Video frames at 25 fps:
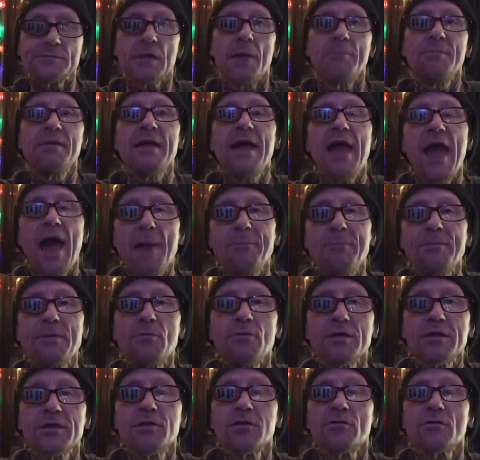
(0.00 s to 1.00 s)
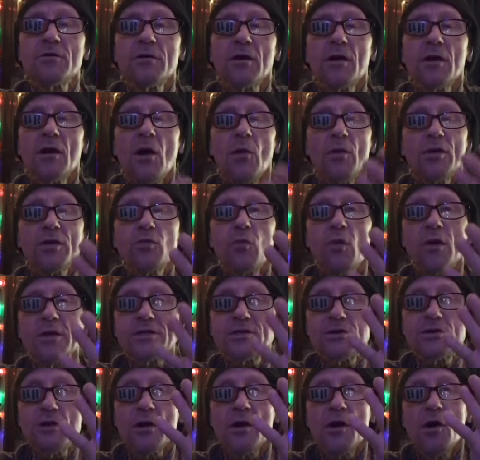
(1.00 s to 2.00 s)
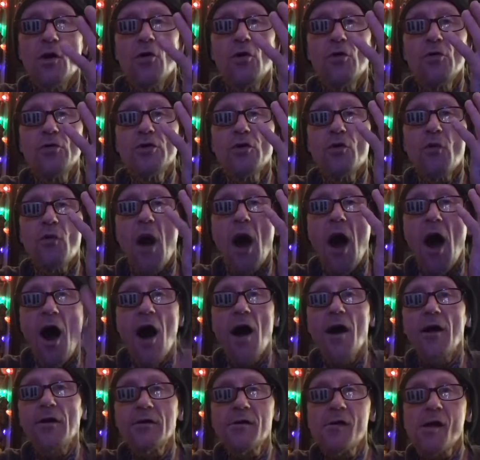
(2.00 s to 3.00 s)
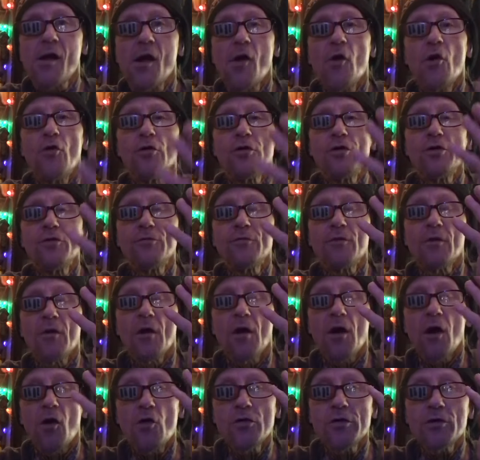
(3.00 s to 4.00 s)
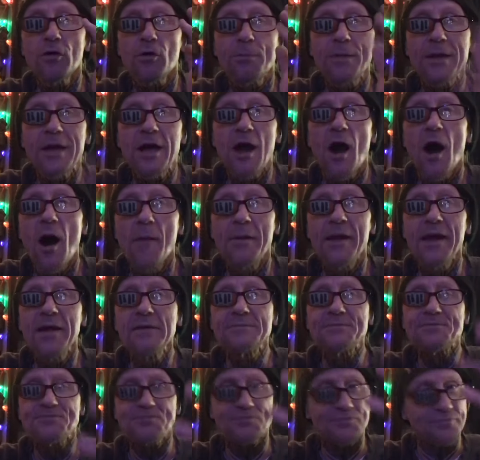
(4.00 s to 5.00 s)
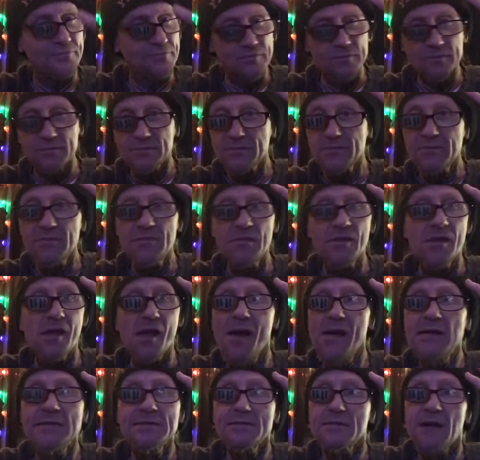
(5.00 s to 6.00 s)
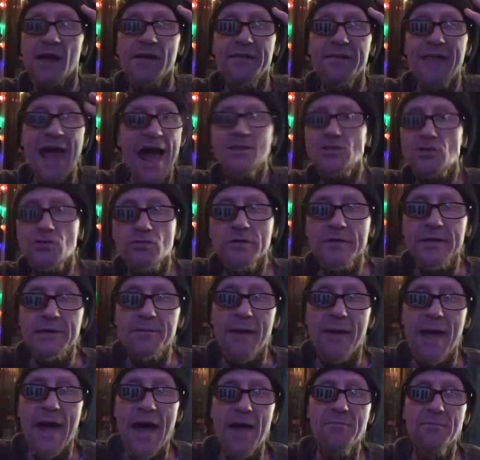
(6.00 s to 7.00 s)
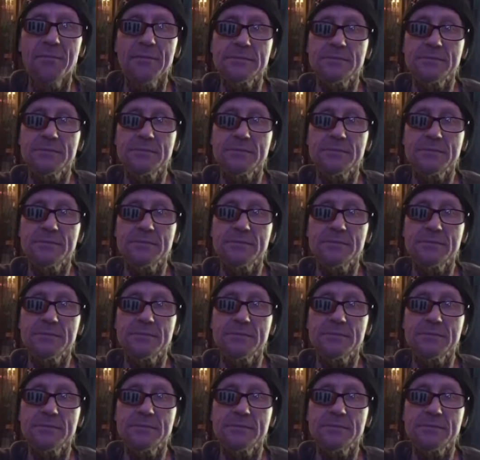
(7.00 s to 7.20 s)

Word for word: Be happy with your with what you who you are, who you who you're becoming. Naturally, man.